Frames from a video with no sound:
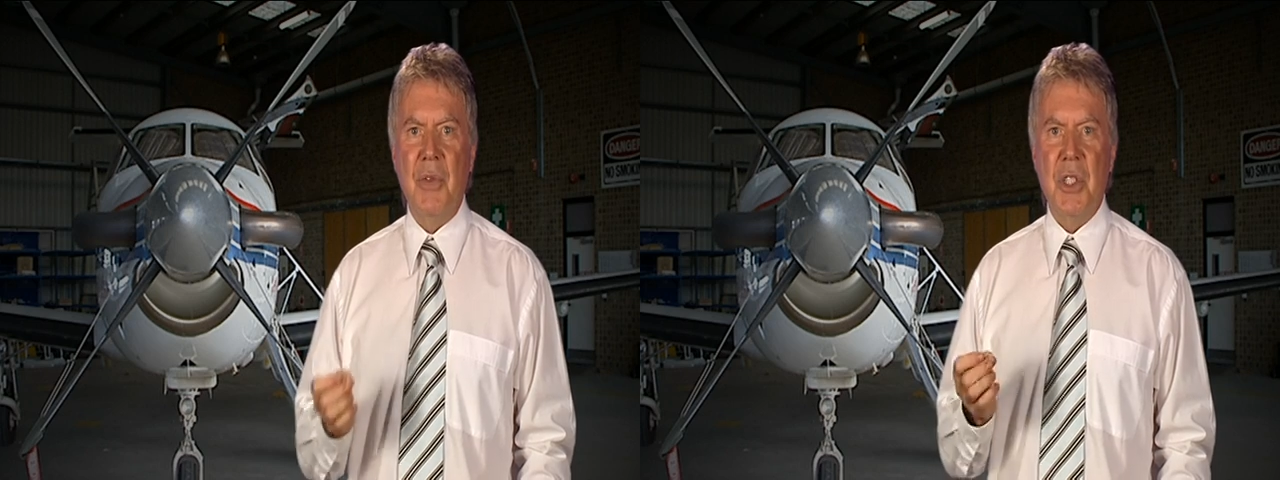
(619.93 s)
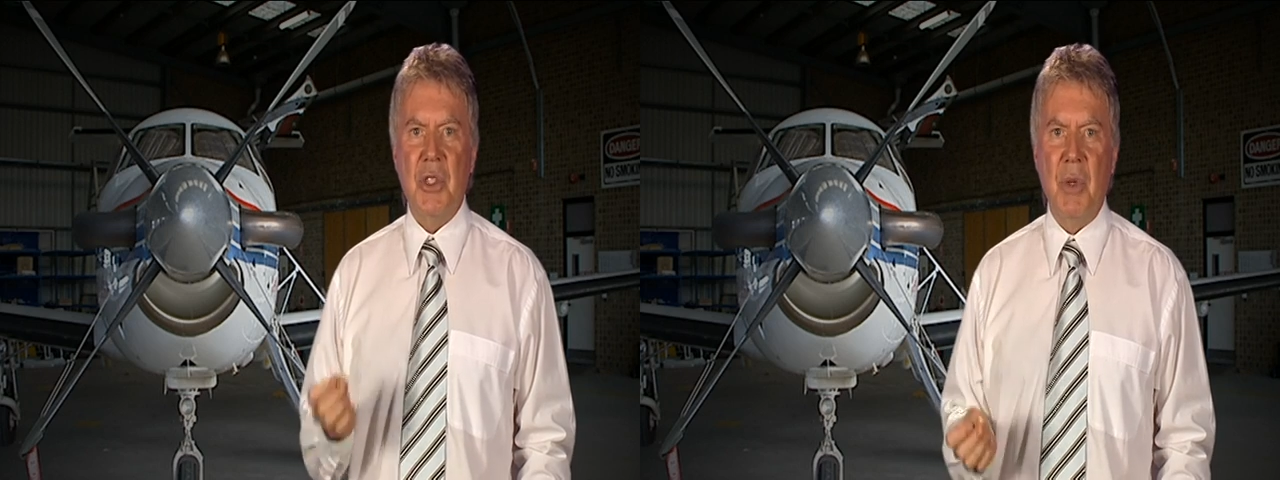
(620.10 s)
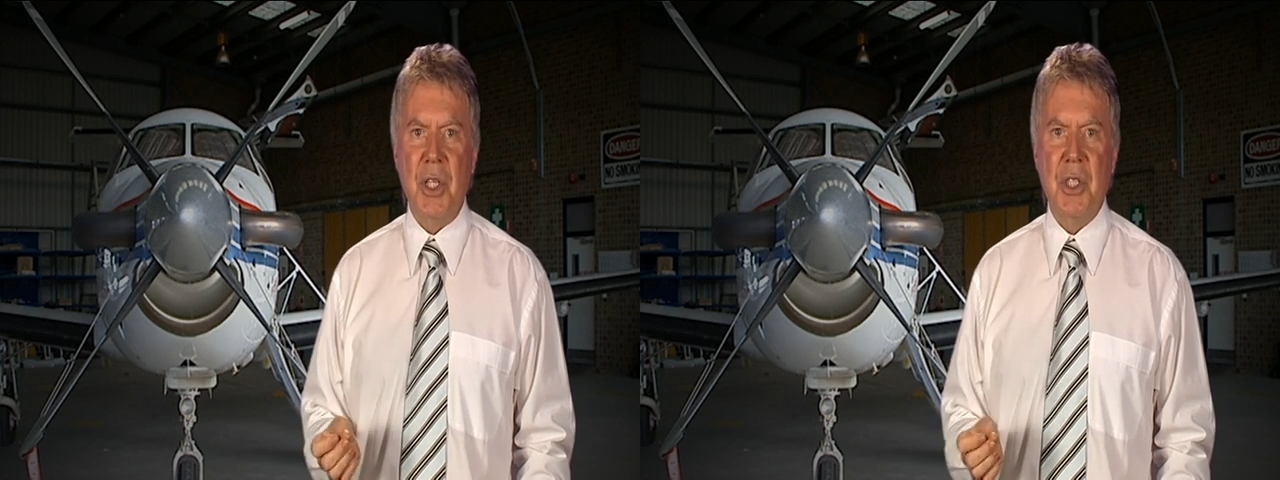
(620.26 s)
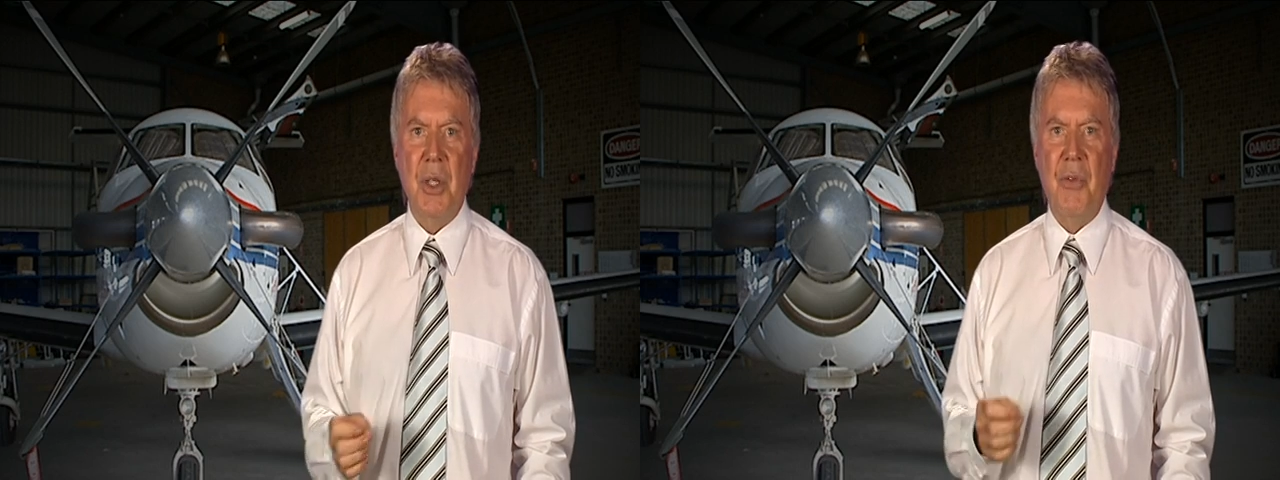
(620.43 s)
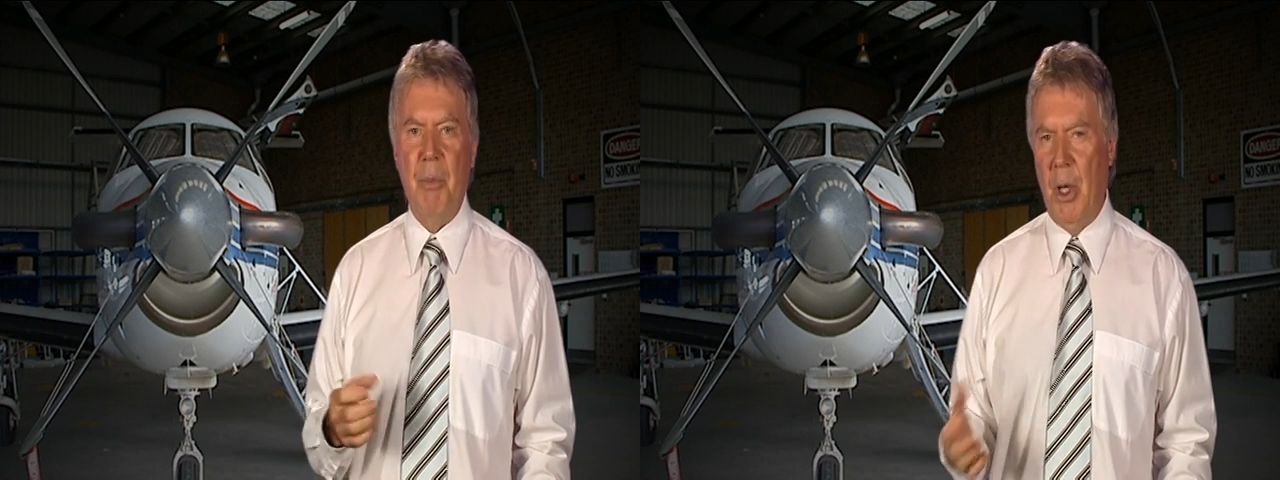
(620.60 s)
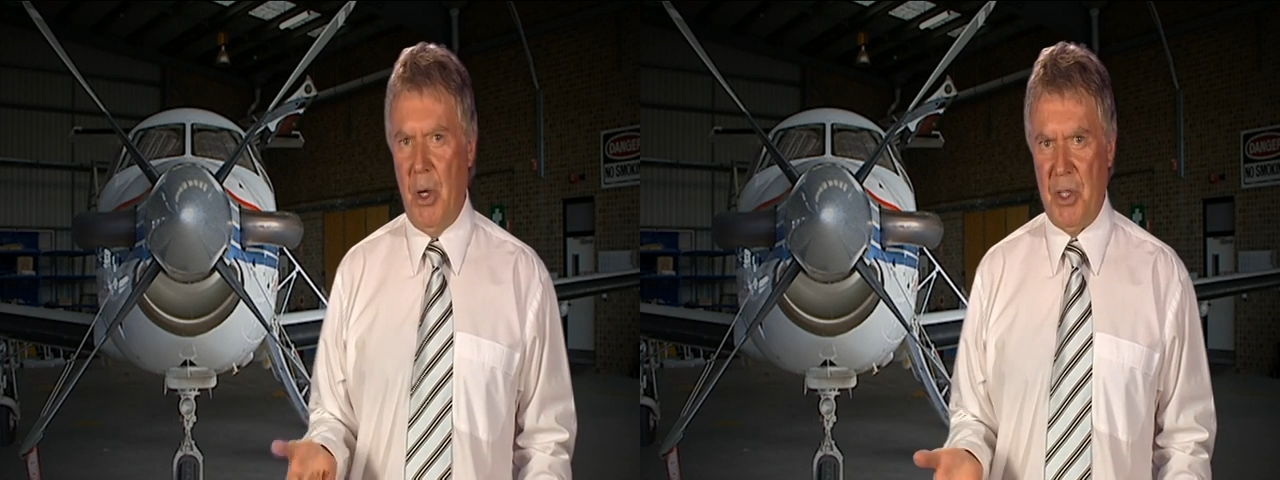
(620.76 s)
the stretcher
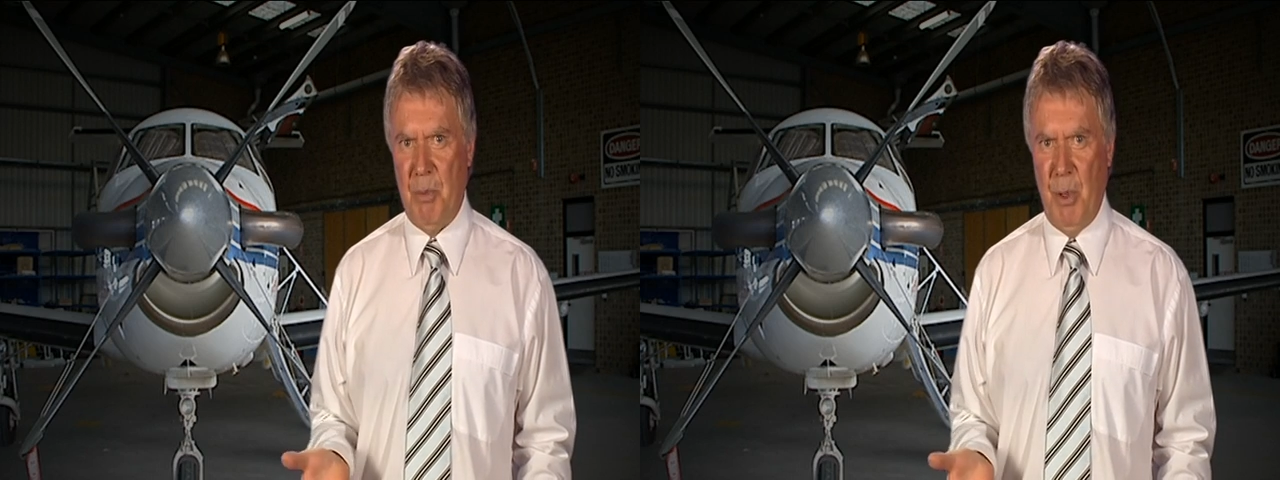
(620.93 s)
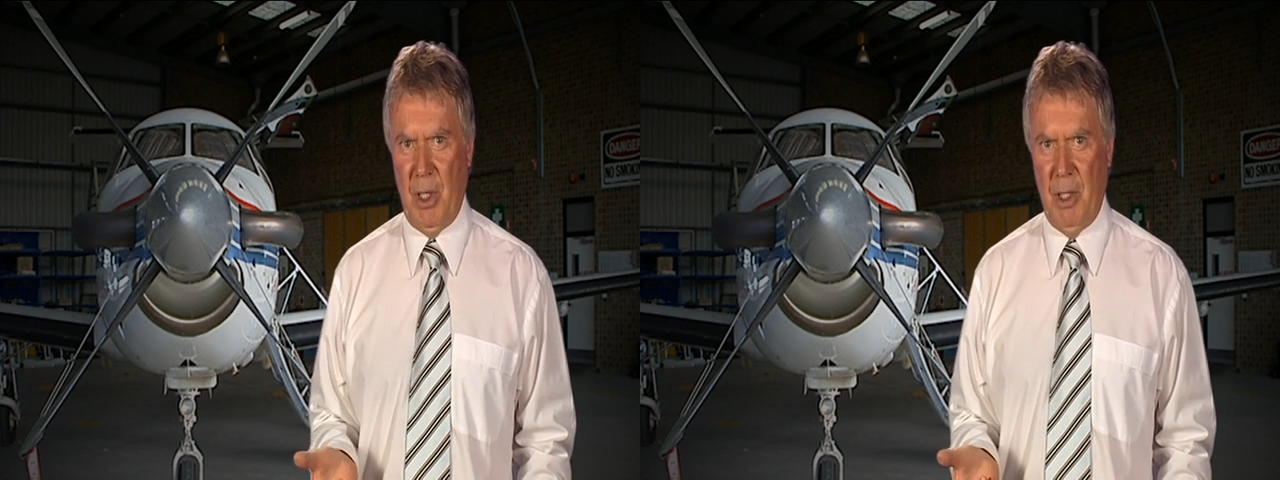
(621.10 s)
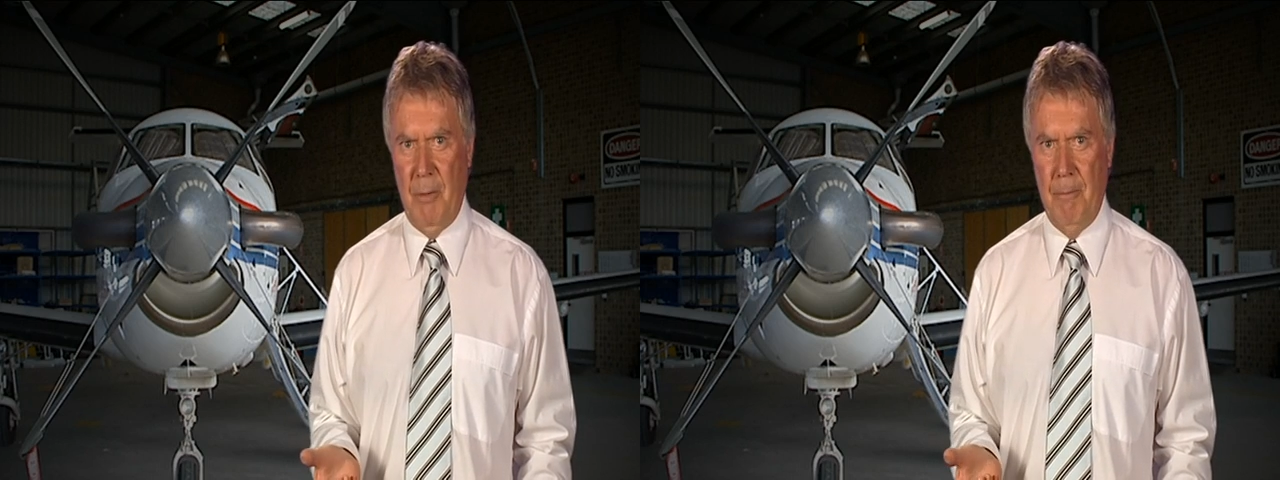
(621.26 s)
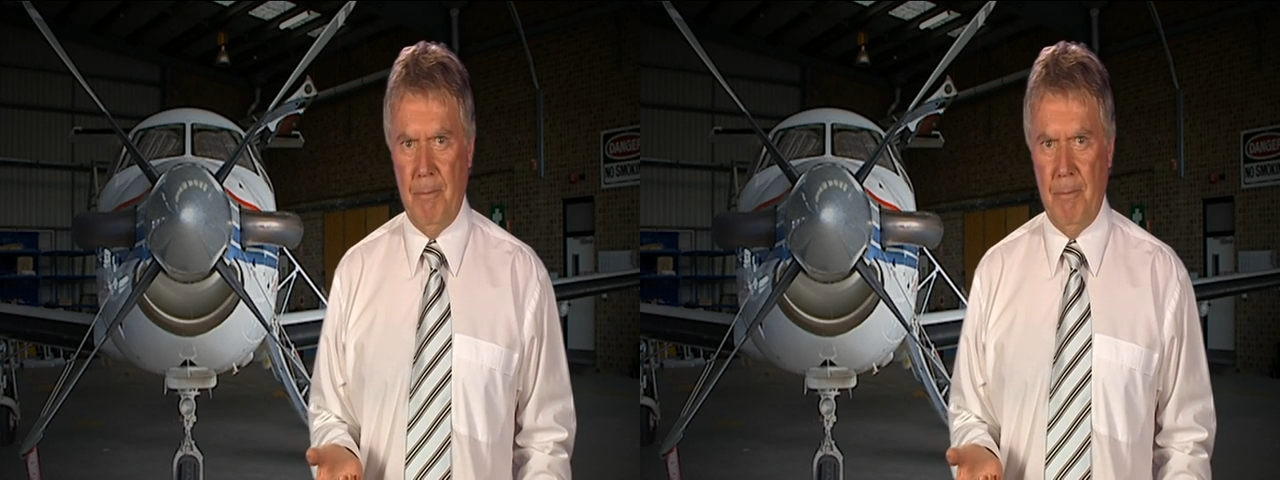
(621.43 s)
from the hospital.